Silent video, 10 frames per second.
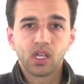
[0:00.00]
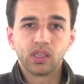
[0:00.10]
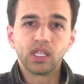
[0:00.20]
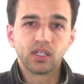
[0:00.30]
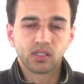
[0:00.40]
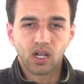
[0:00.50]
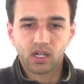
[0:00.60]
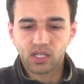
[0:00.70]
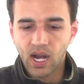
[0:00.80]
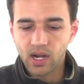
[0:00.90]
The
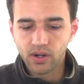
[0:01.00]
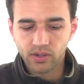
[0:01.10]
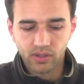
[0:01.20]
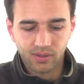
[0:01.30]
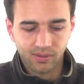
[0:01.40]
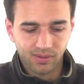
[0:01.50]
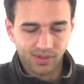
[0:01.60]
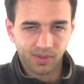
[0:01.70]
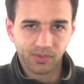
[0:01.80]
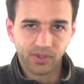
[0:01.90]
stock tires,
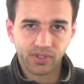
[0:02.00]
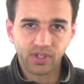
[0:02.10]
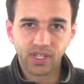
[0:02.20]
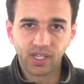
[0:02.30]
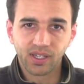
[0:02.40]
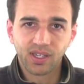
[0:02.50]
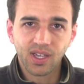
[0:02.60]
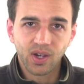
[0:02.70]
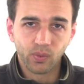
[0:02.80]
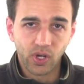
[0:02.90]
similar to the
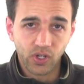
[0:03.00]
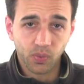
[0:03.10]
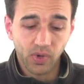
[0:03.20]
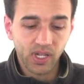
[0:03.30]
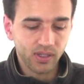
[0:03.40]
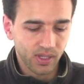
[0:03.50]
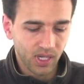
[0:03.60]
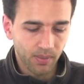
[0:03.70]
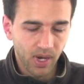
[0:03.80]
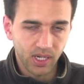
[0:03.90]
rear springs that
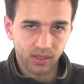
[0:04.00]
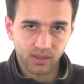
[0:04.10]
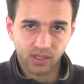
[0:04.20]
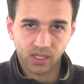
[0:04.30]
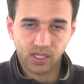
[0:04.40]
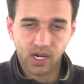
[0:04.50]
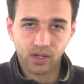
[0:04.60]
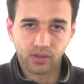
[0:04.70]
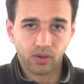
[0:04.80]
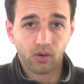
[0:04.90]
come on it, the stock
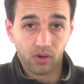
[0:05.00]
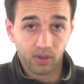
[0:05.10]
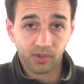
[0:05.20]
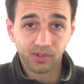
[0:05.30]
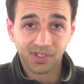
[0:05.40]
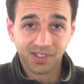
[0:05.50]
tires are horrible.